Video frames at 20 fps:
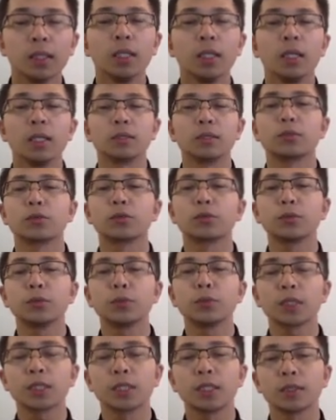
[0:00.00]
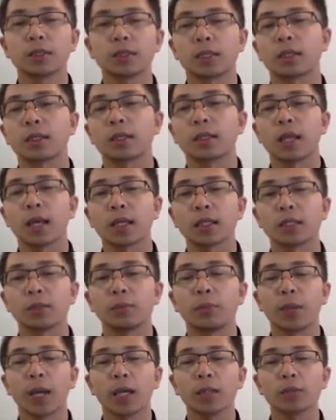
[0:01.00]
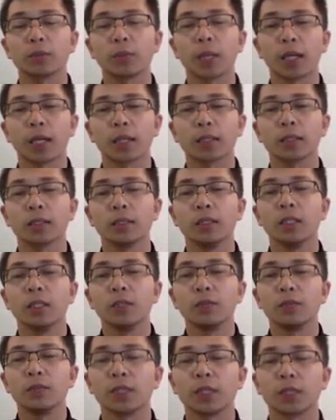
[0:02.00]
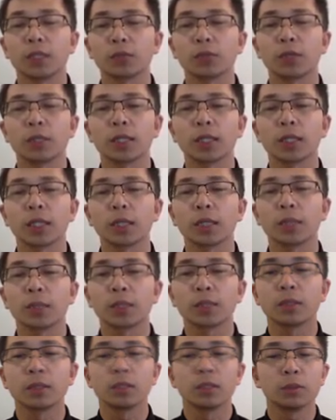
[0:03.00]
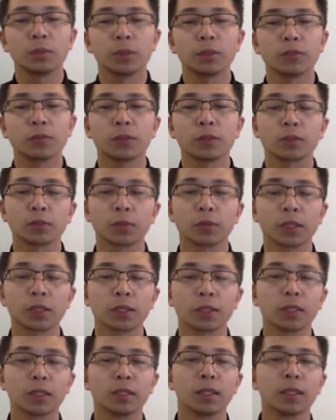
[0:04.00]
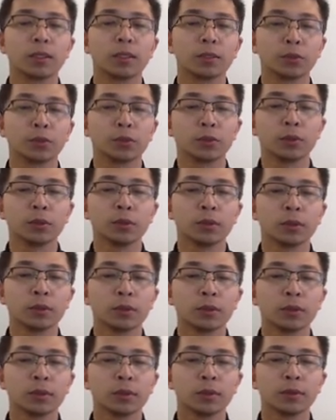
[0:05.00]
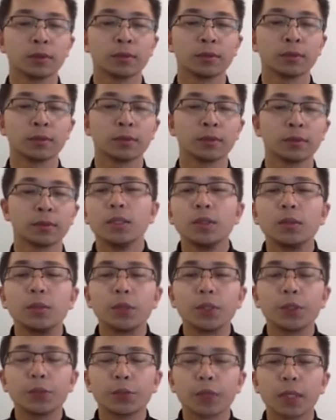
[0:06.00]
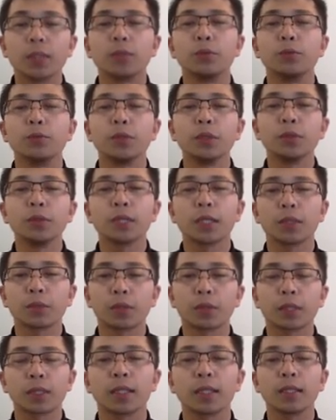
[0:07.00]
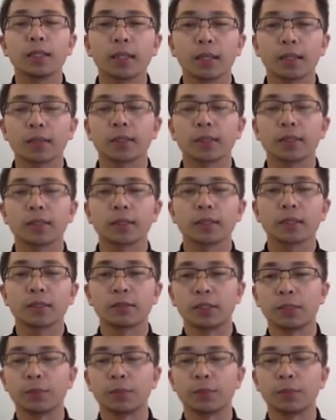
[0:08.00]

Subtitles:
The two machines are connected back-to-back via a 20 gigabit OpenFlow switch in layer 2. We run a real network indexing server